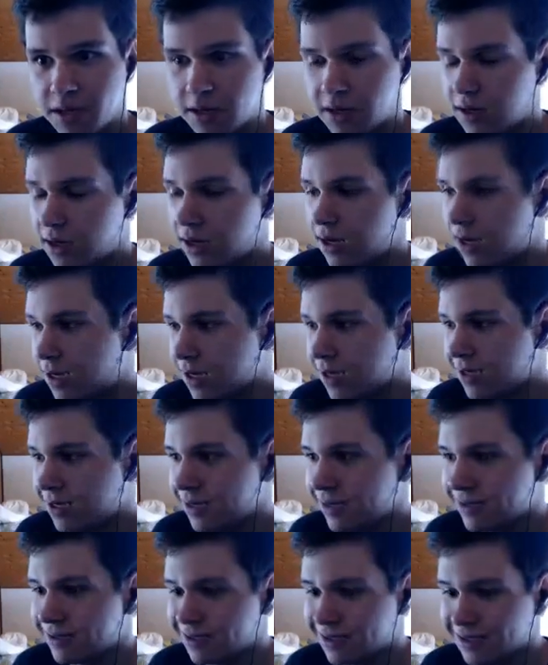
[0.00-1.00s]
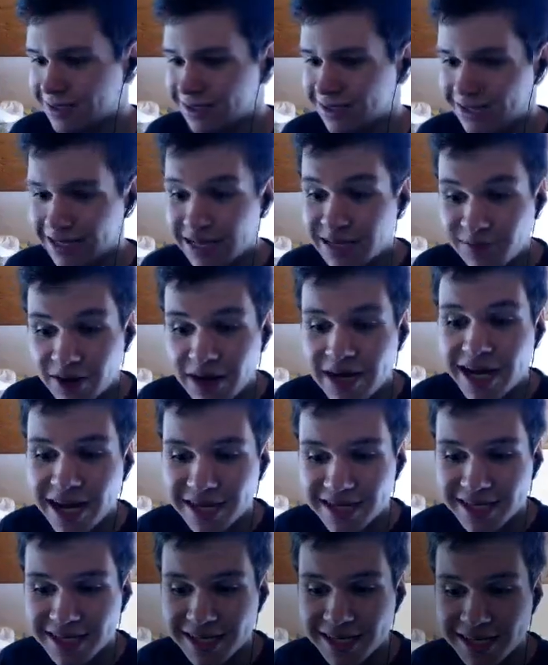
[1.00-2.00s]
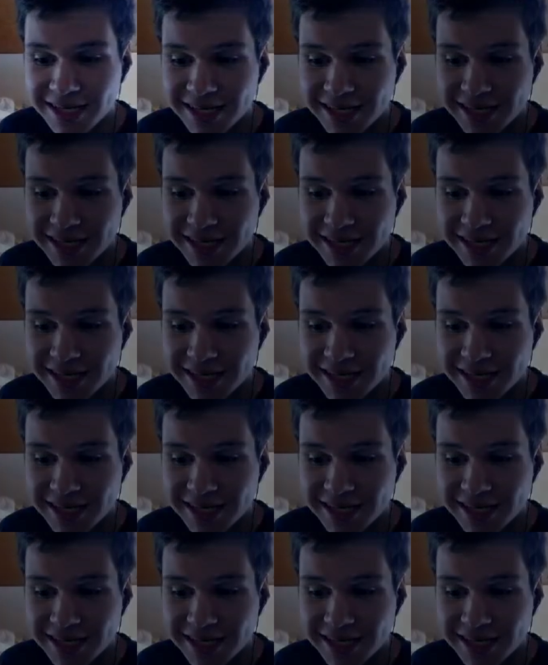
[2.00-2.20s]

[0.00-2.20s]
And that's why they are such a big